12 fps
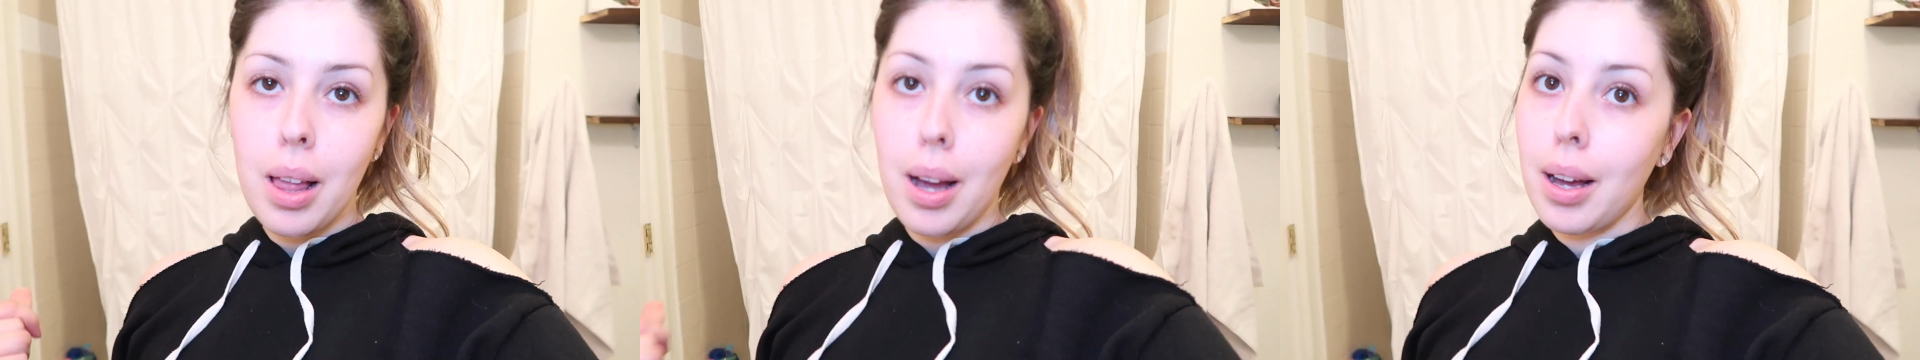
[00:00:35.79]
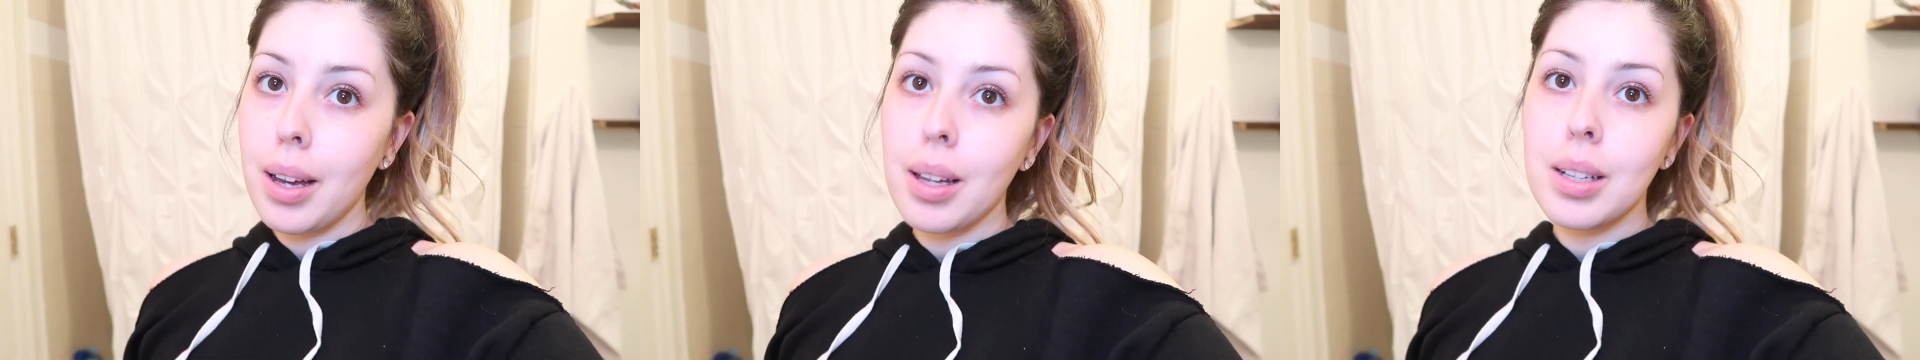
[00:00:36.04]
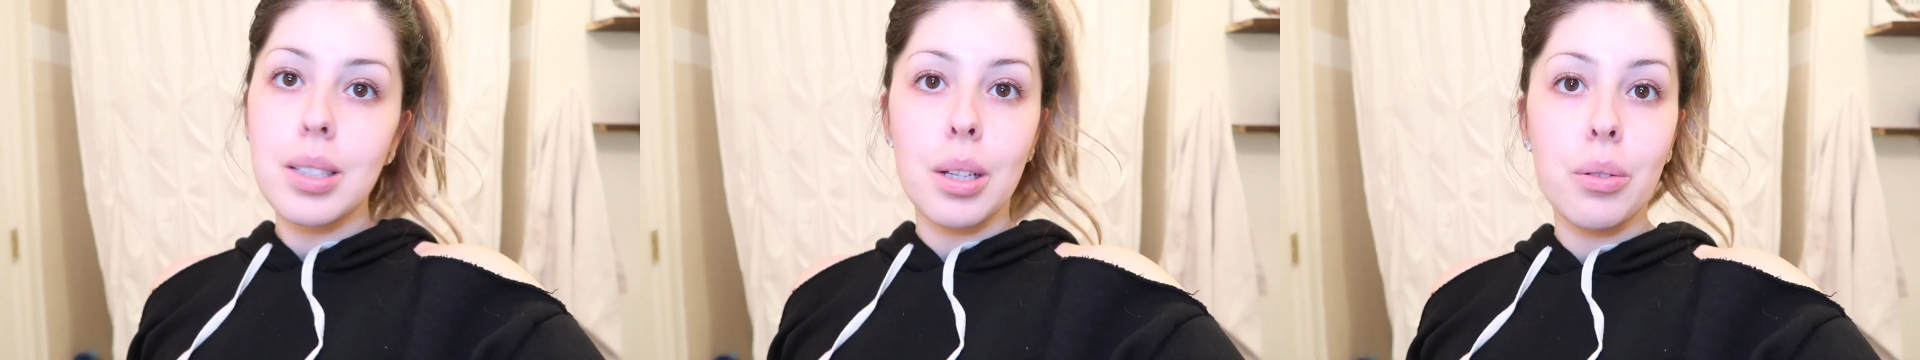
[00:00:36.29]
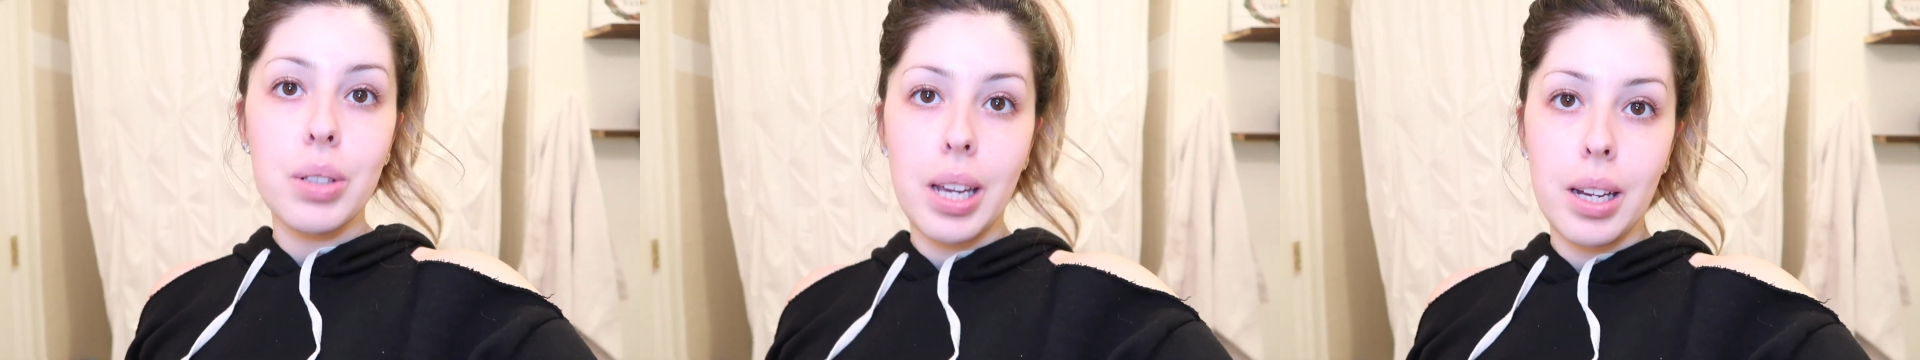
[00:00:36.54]
I
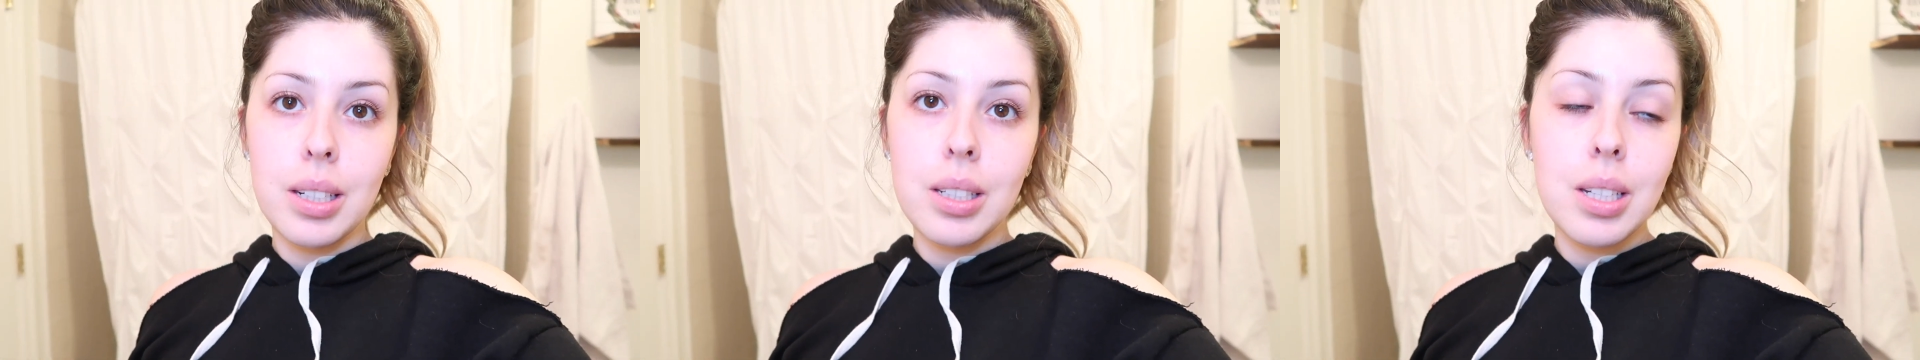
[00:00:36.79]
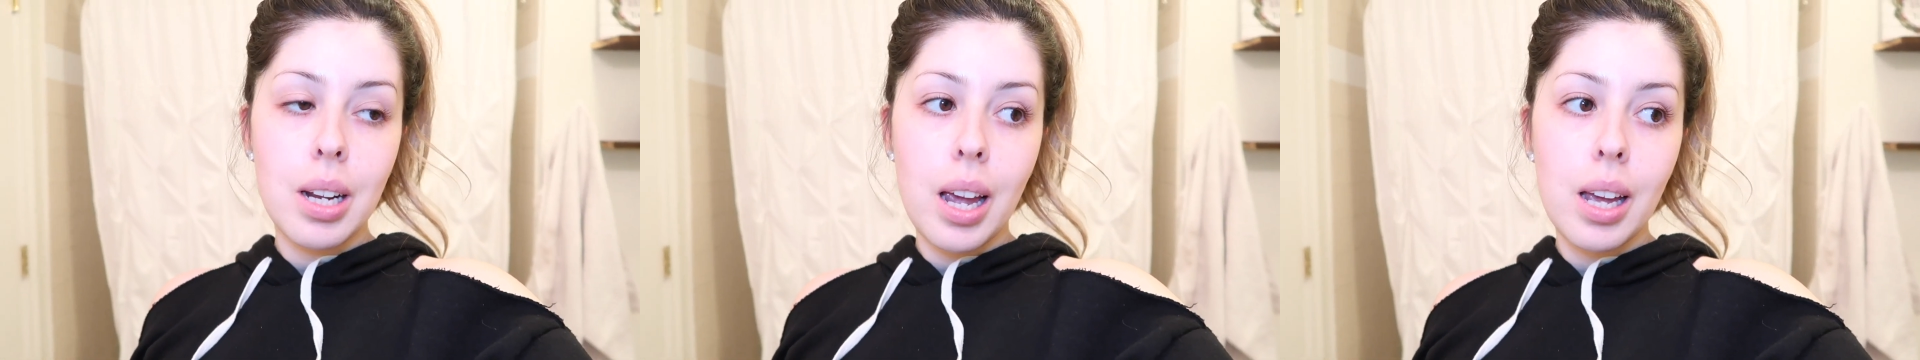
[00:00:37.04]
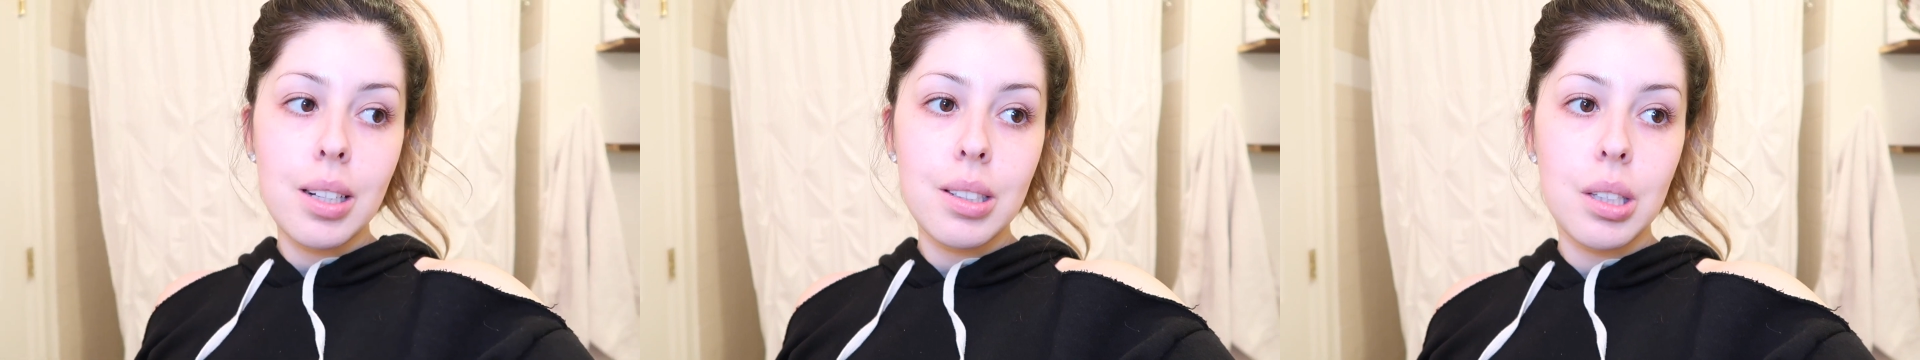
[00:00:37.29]
self-tan today.